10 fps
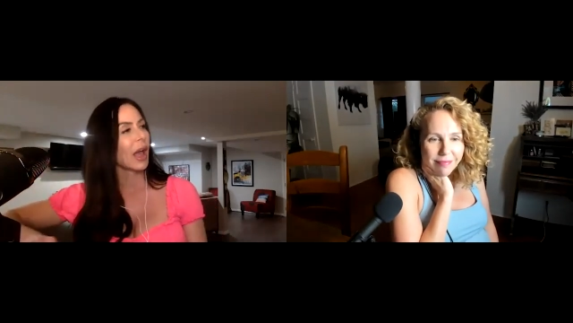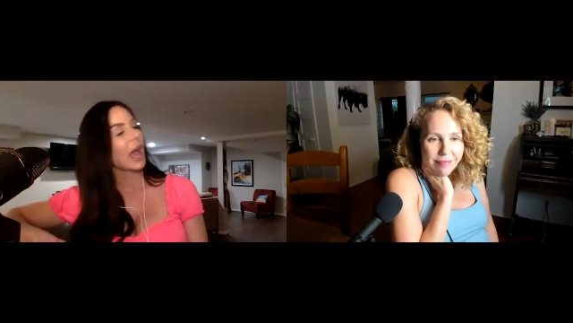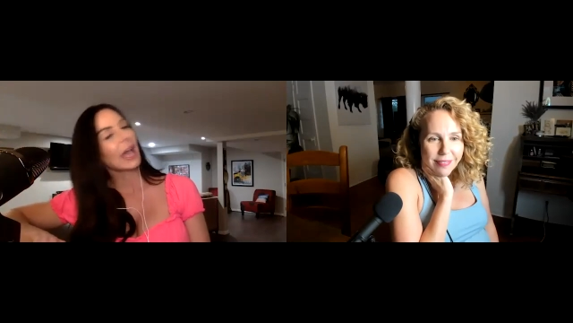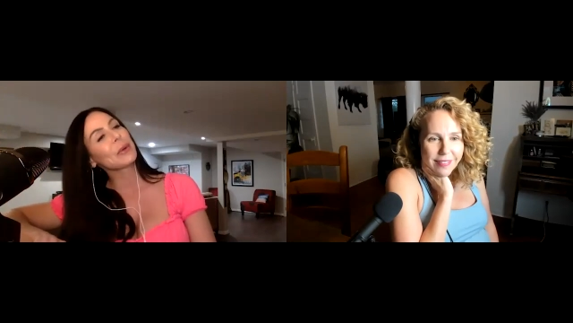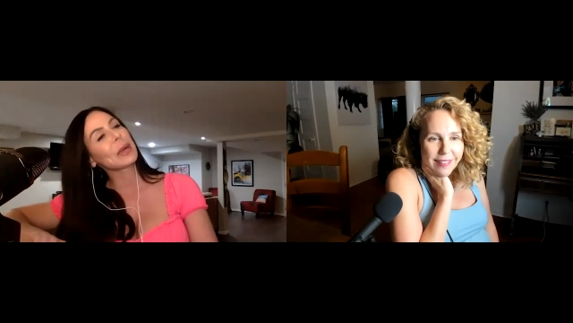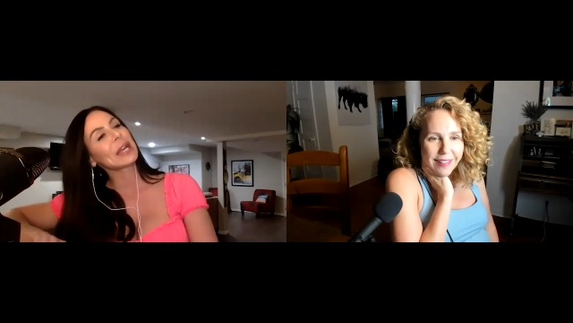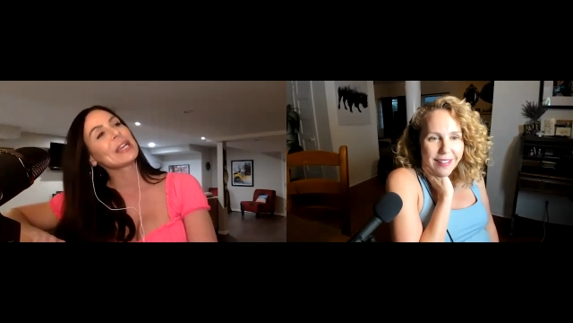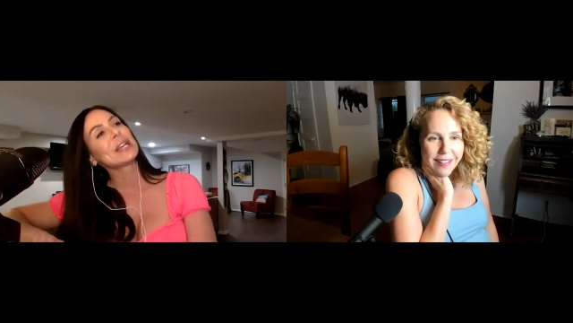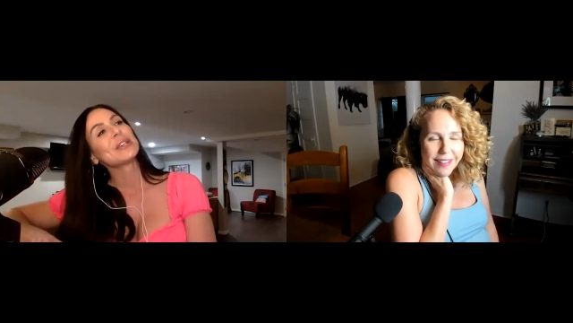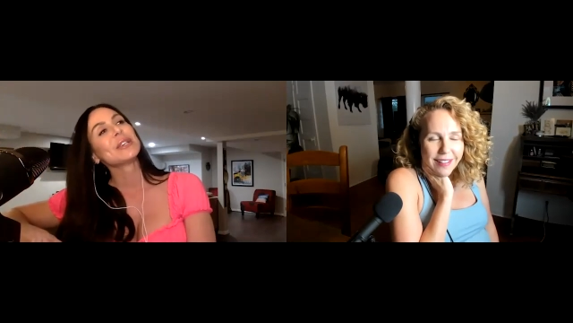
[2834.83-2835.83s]
Speaker 1: anyway,
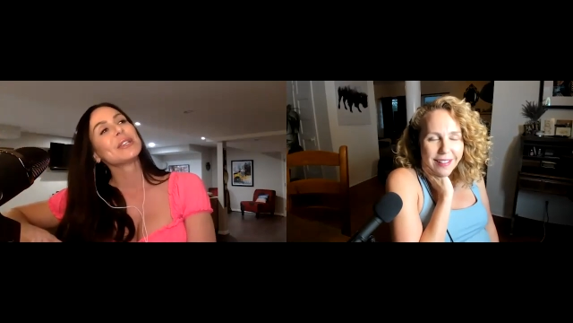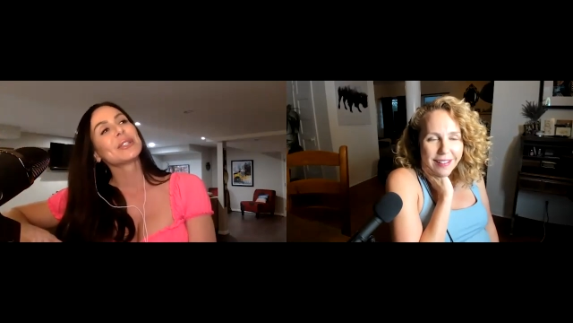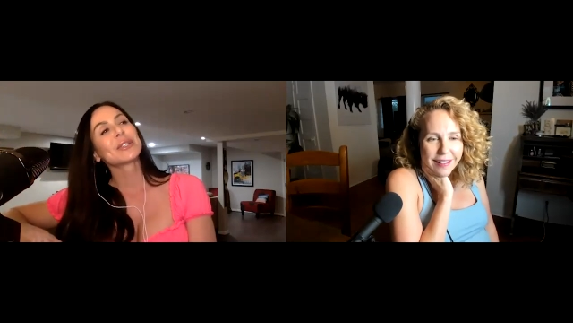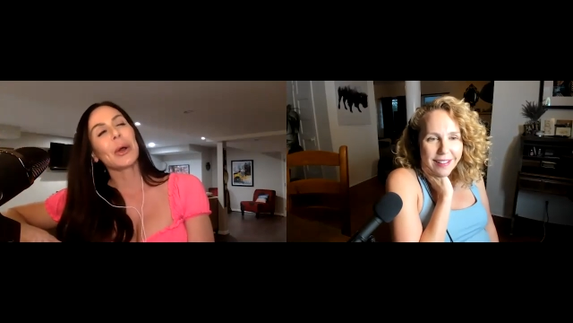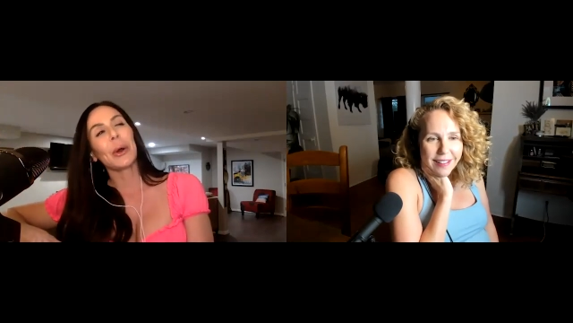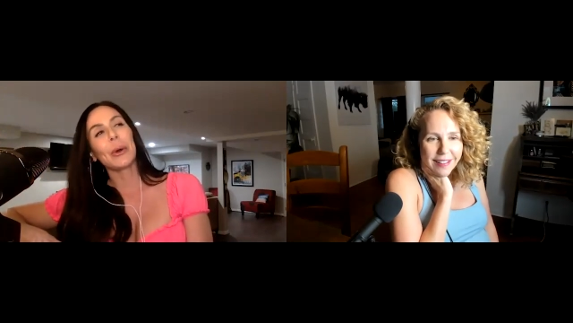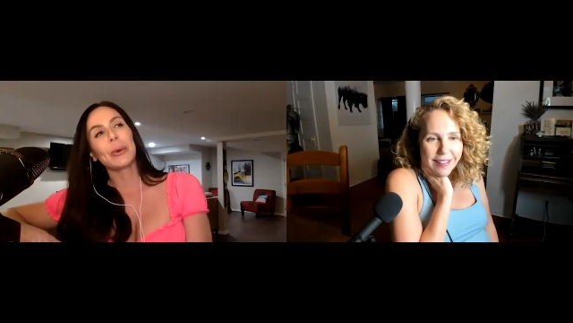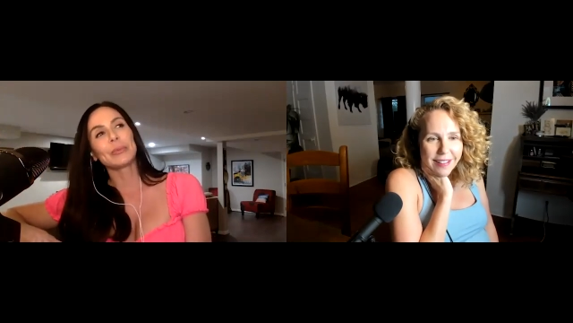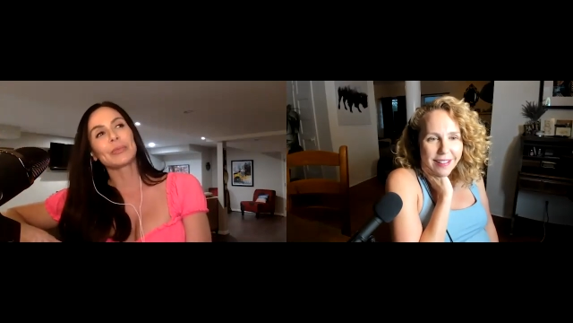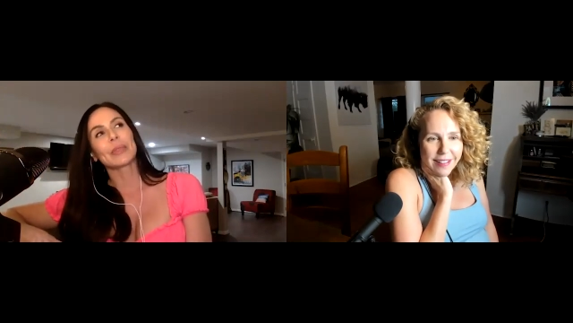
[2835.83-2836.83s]

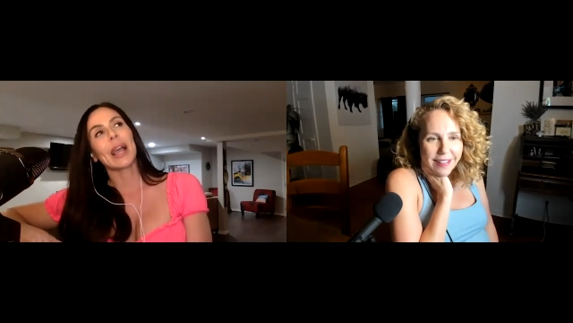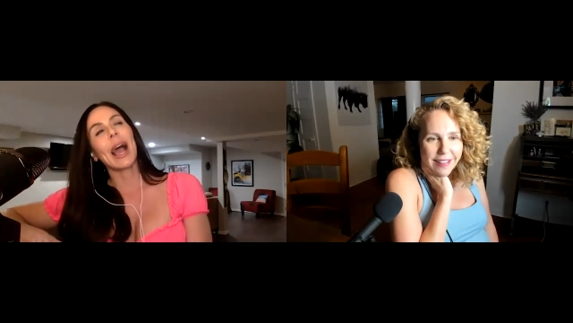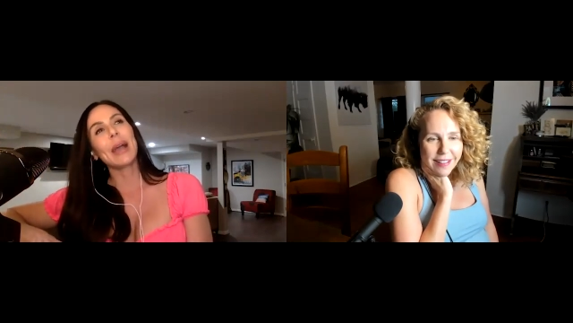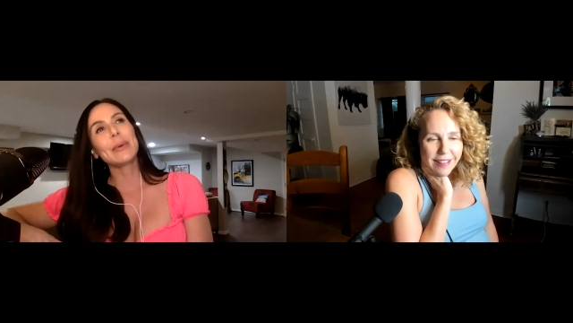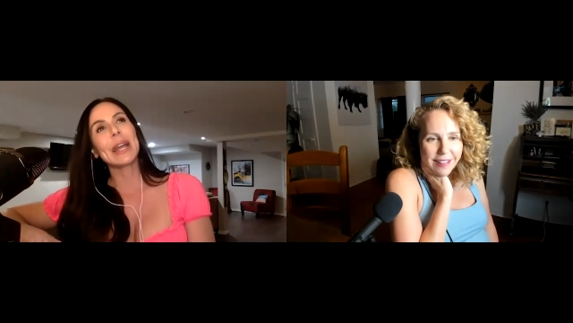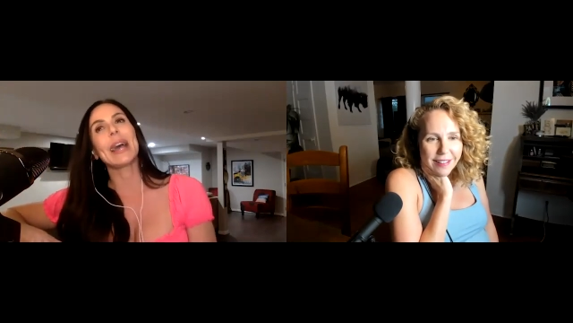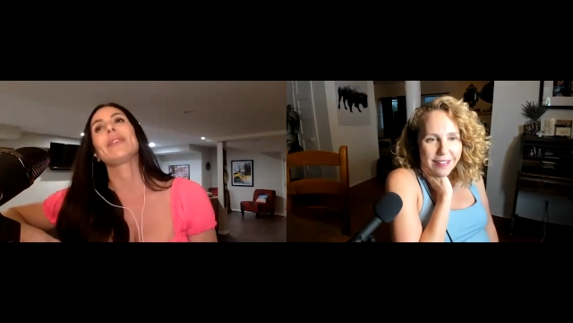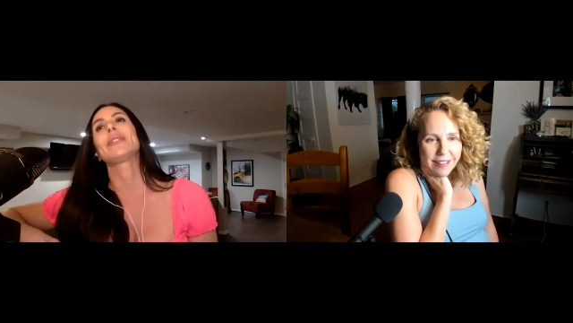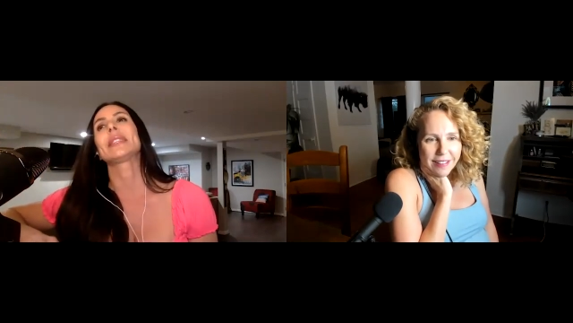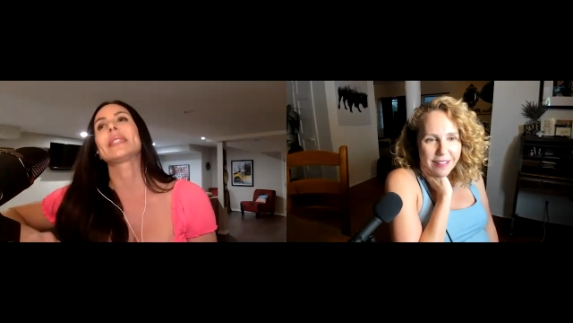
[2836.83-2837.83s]
so I would have
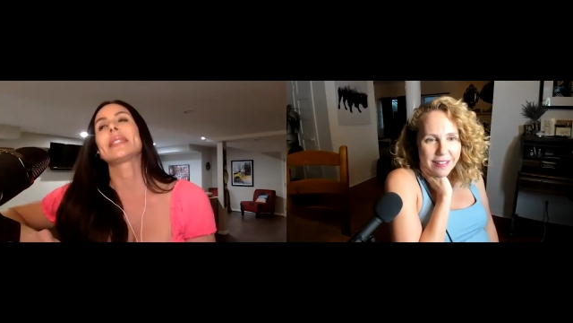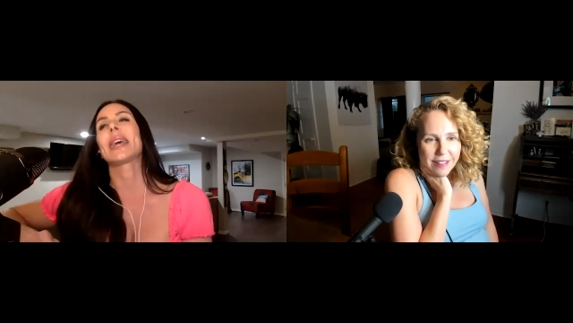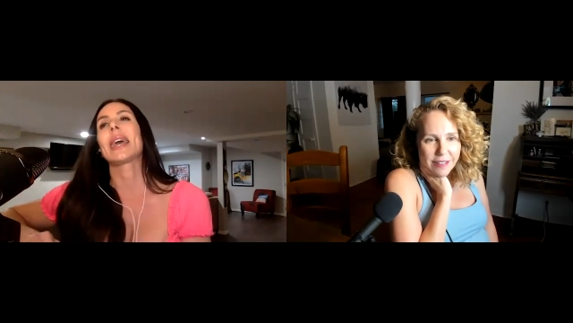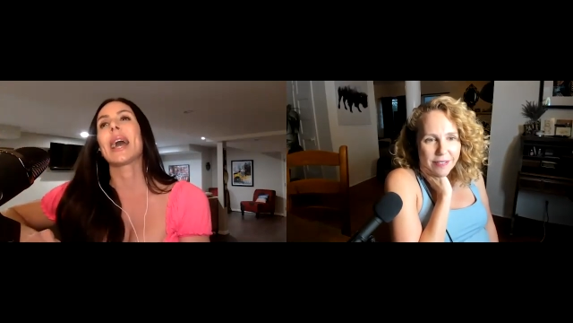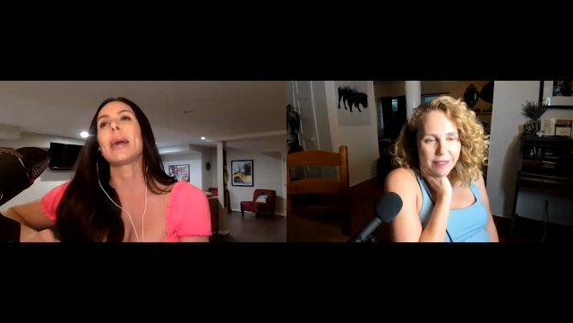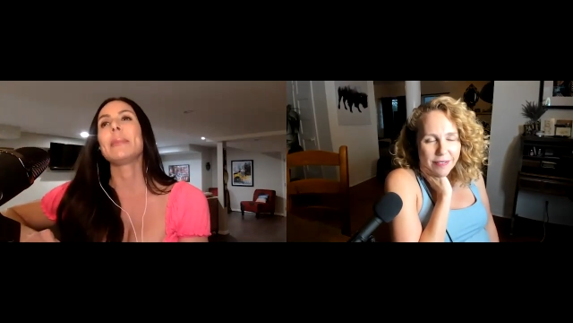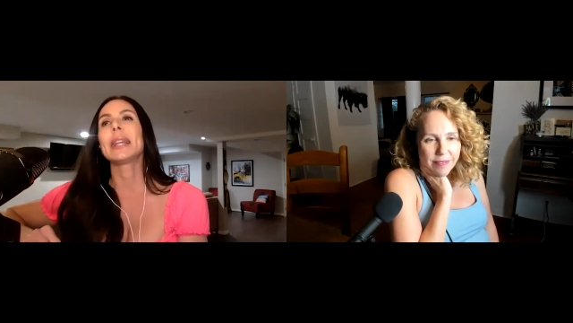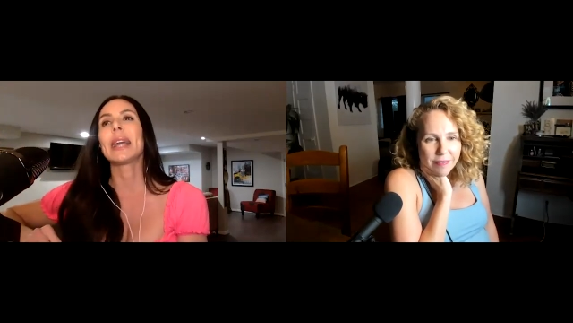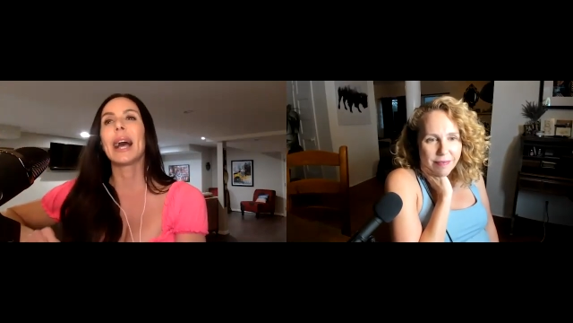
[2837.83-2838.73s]
to say, I mean,